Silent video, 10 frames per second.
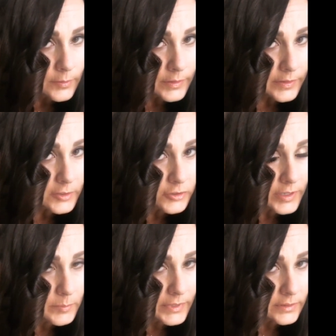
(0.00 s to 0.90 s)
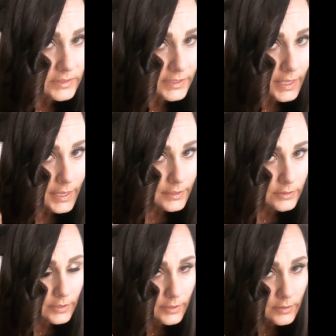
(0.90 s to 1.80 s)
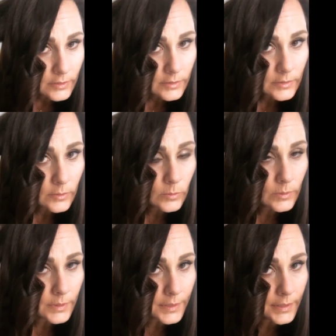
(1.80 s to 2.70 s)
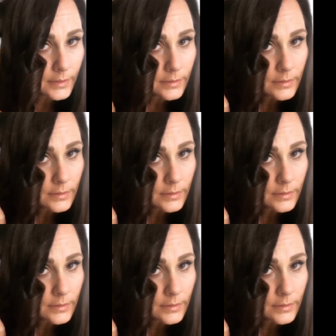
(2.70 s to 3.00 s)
run on the treadmill tonight or